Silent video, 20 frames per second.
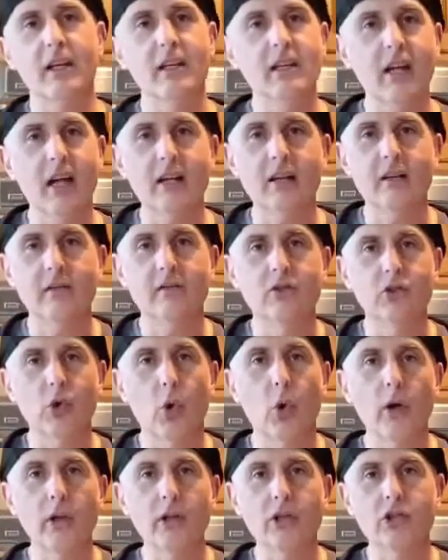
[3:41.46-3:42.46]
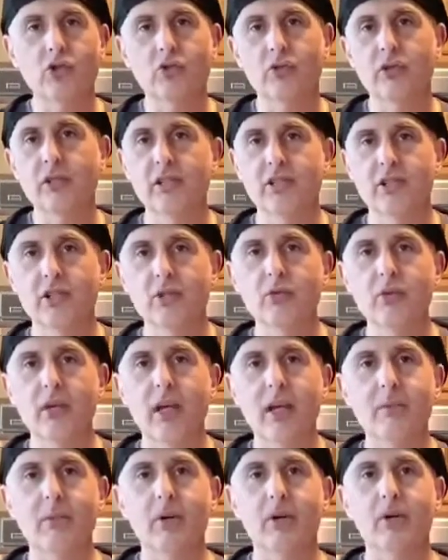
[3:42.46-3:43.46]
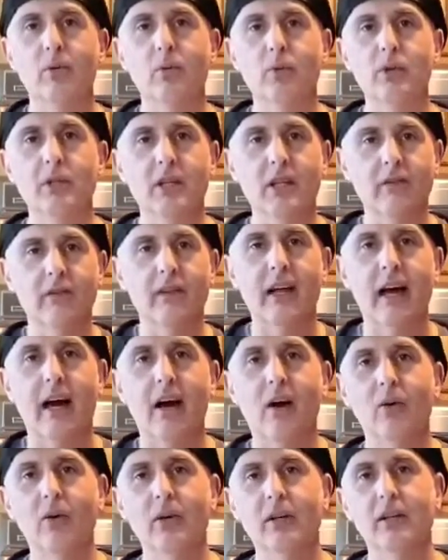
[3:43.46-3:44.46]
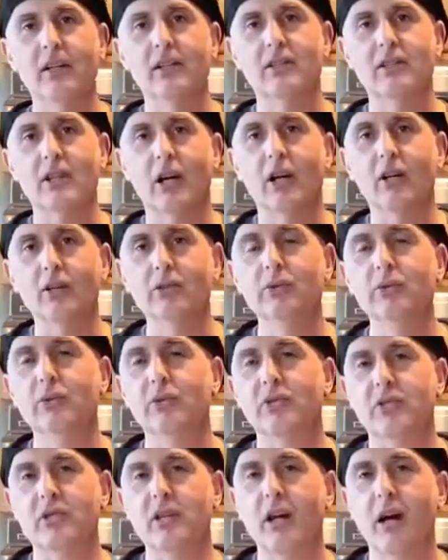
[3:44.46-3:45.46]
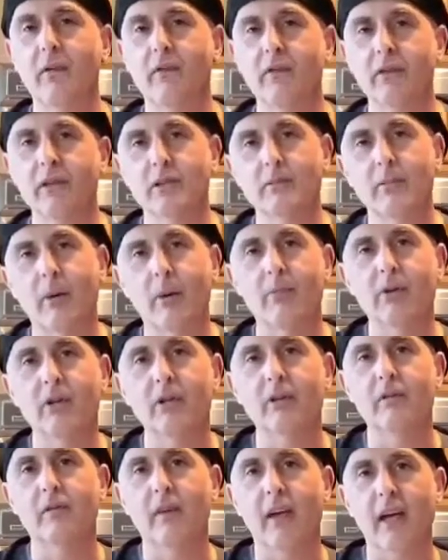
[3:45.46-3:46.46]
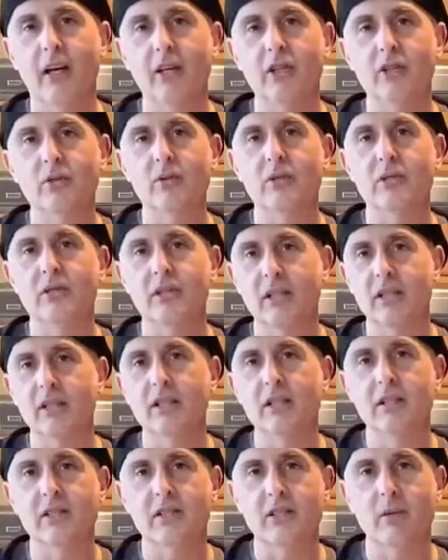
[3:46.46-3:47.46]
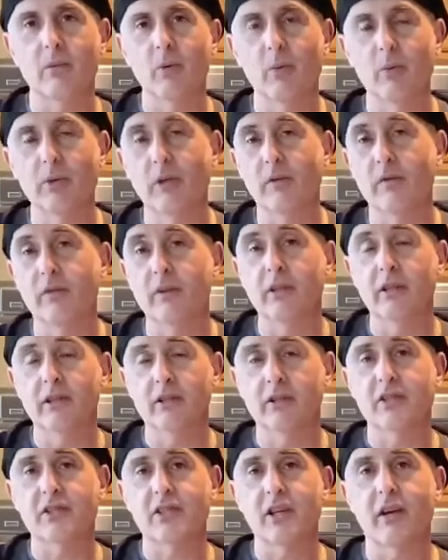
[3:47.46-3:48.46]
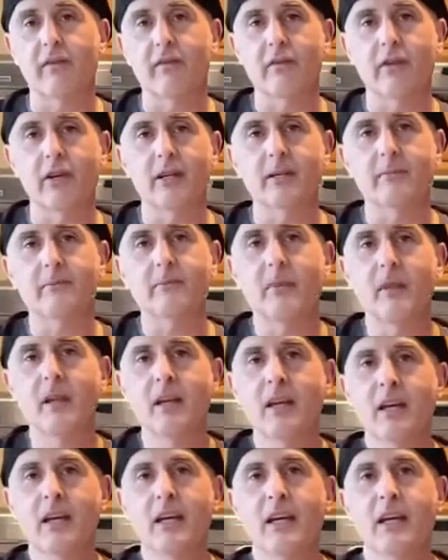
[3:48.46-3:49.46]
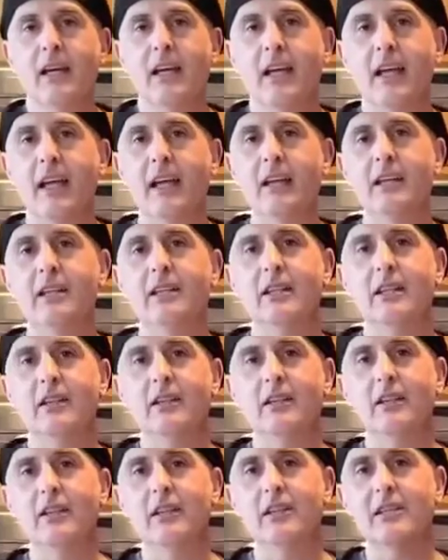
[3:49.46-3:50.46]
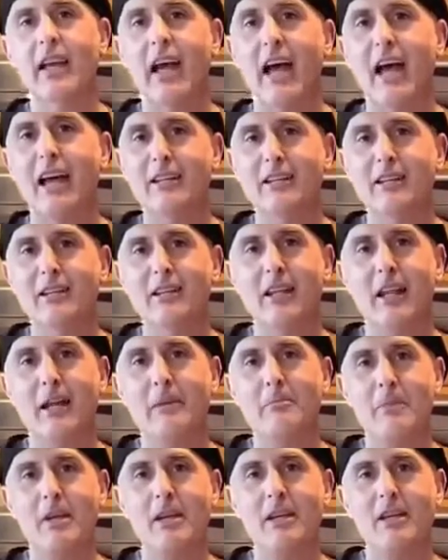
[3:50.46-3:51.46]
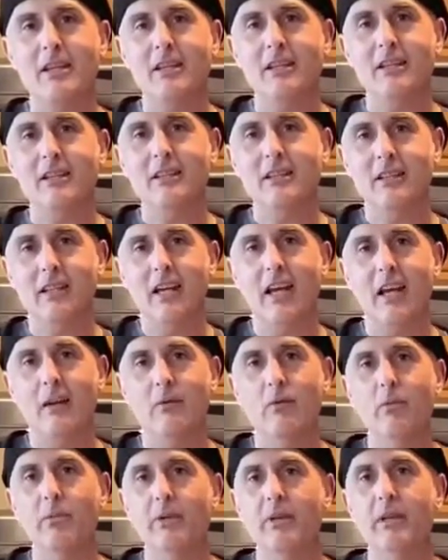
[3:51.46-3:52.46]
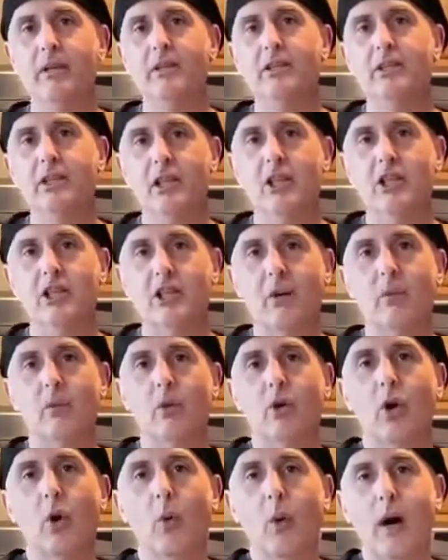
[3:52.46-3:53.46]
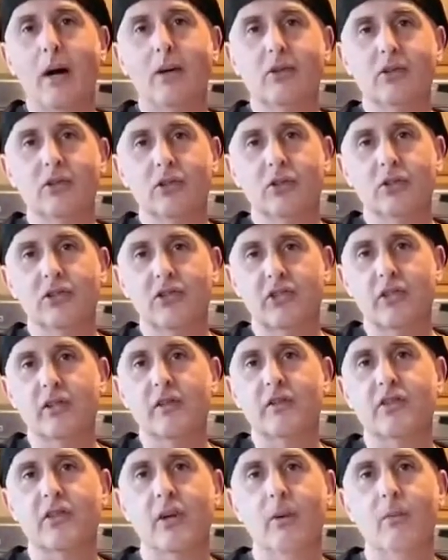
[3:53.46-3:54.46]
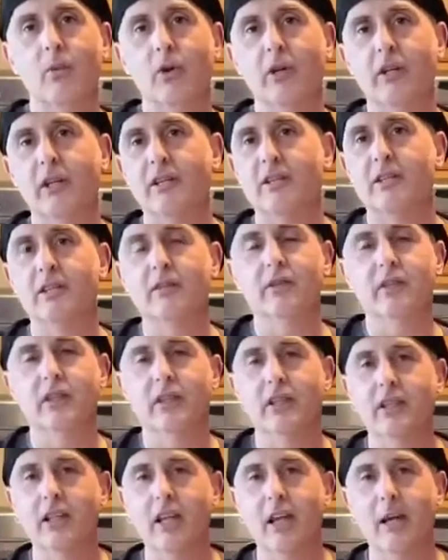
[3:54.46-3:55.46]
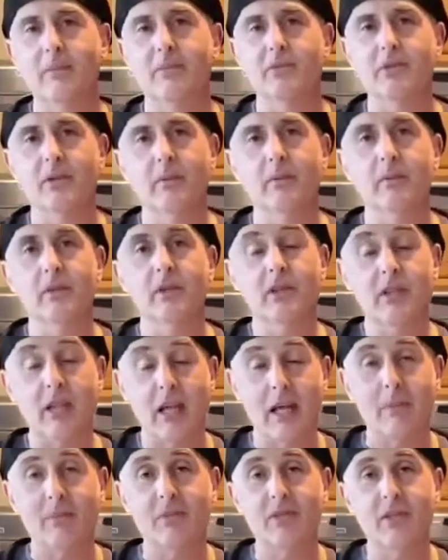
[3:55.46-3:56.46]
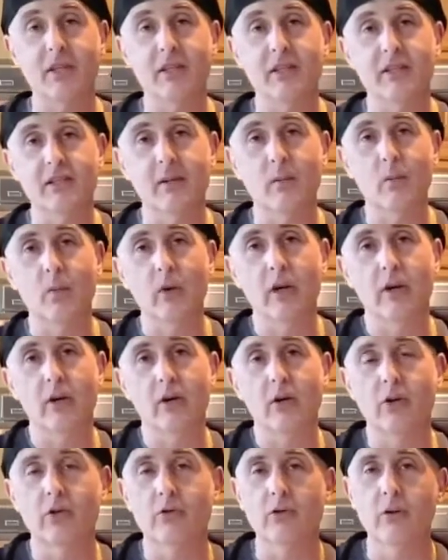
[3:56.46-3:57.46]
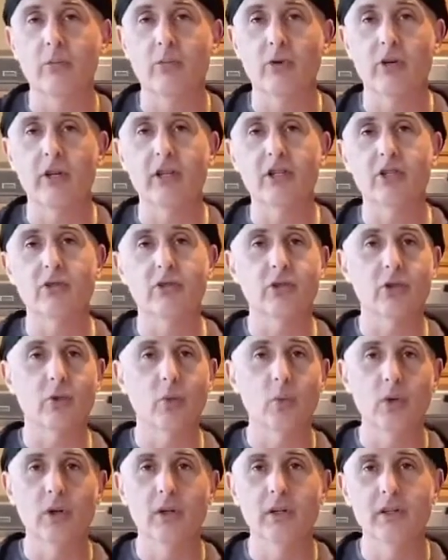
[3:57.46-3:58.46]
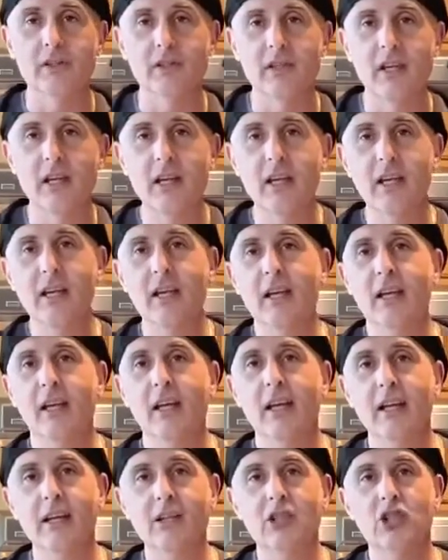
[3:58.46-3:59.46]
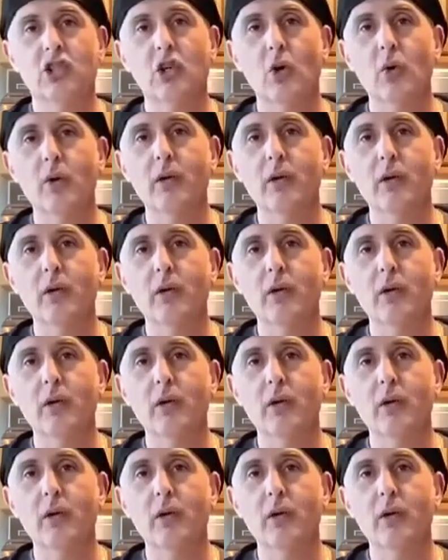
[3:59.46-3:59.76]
any kind of toiletries, you name it, we give it out, and it's all new stuff. And it's about bringing value and dignity to someone when they feel like they're suffering. And the lasagna that I'm making today will be a dish that will go out to serve someone that's living in a campsite somewhere under a bridge or in the woods. And it's